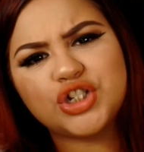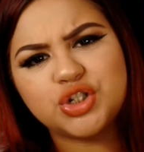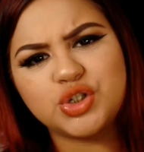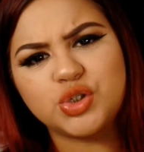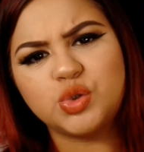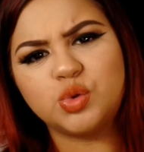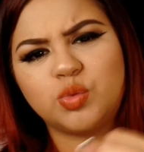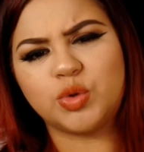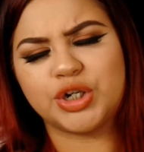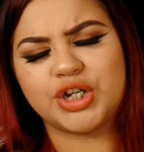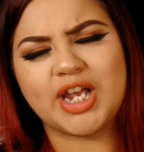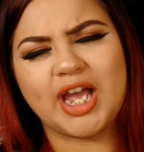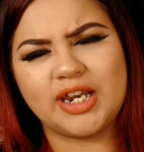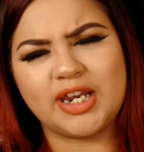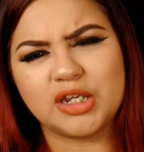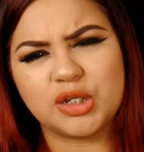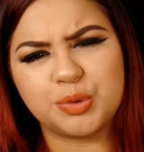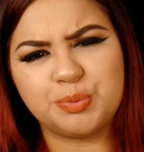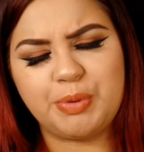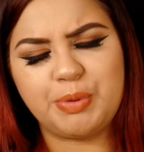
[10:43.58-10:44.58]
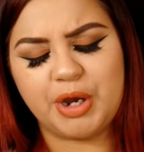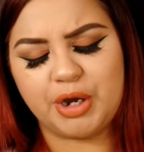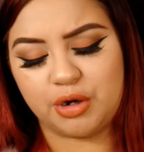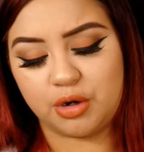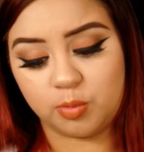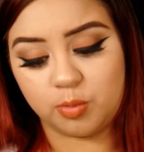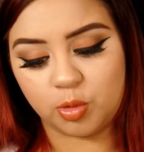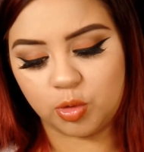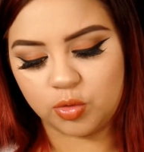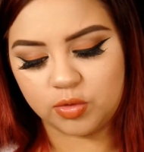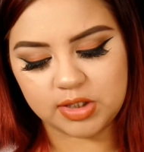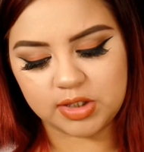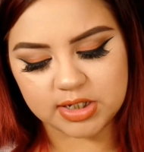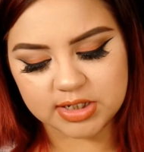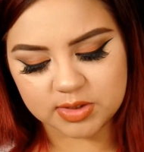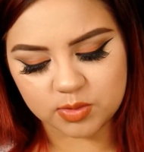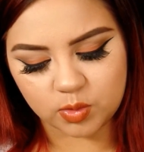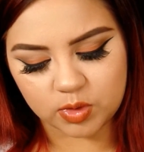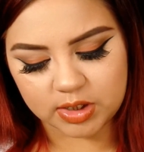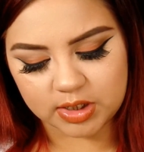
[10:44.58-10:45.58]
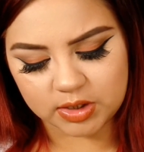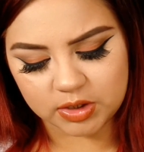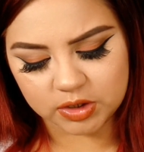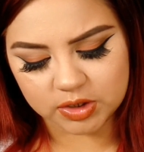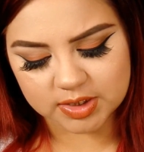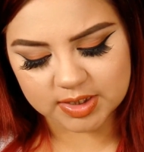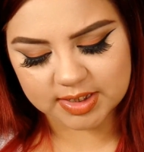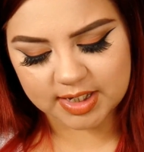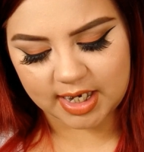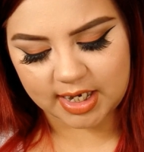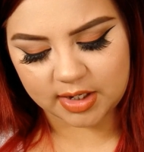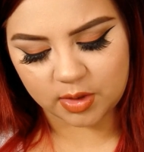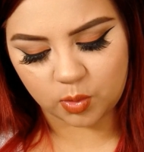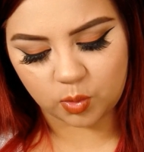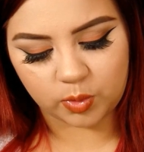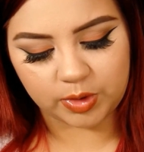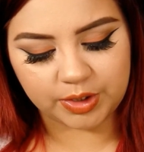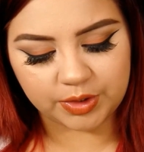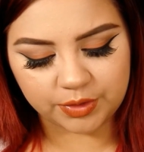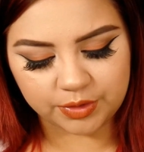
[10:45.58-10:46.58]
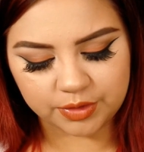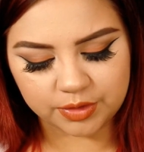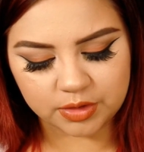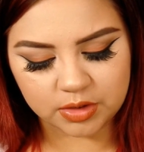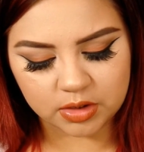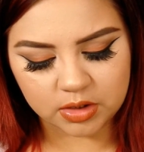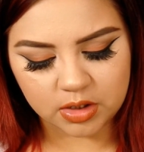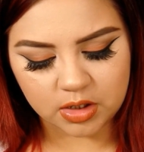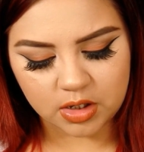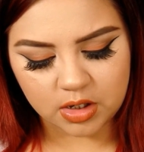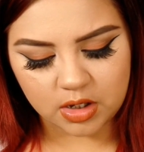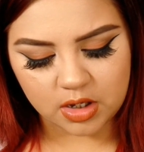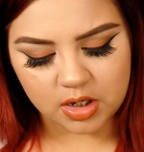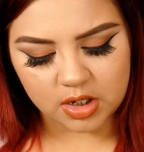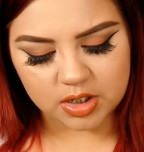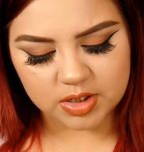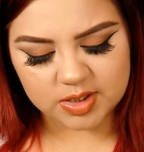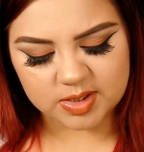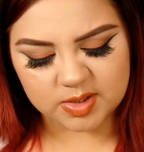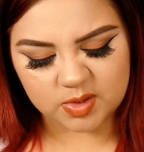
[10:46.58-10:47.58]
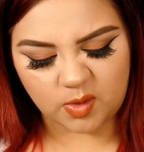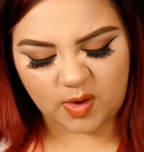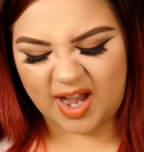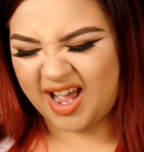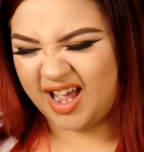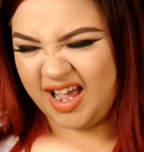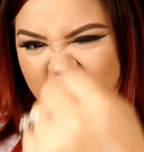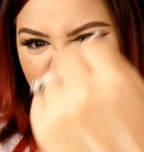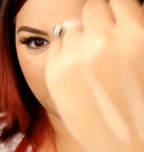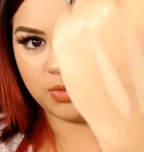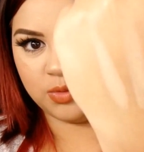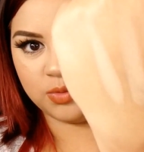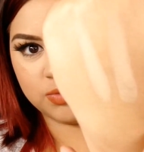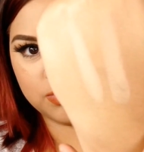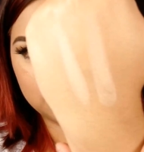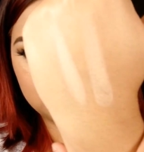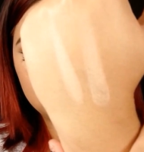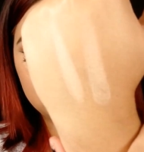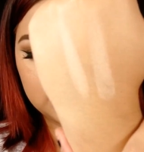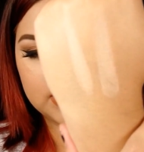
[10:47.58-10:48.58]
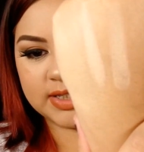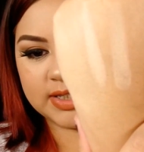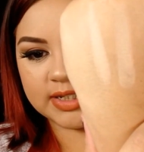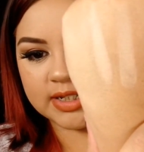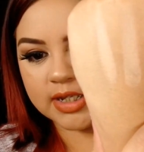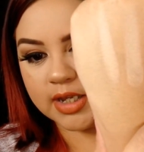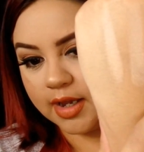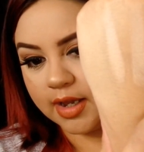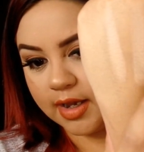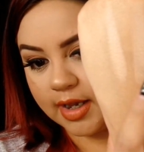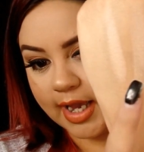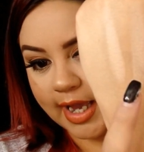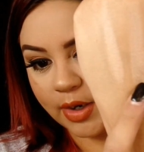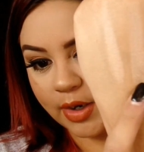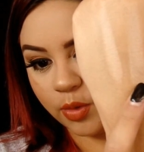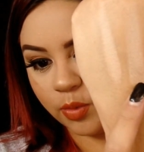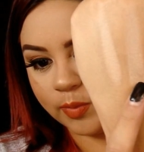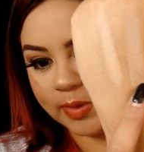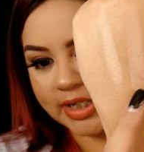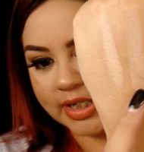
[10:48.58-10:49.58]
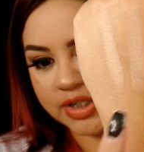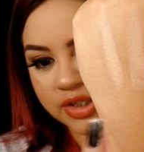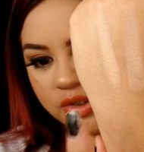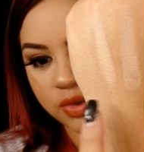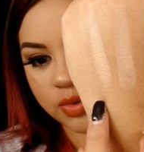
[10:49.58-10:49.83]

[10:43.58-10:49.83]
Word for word: two were kind of comparable. This one looks kind of weird. So I don't, the, I don't really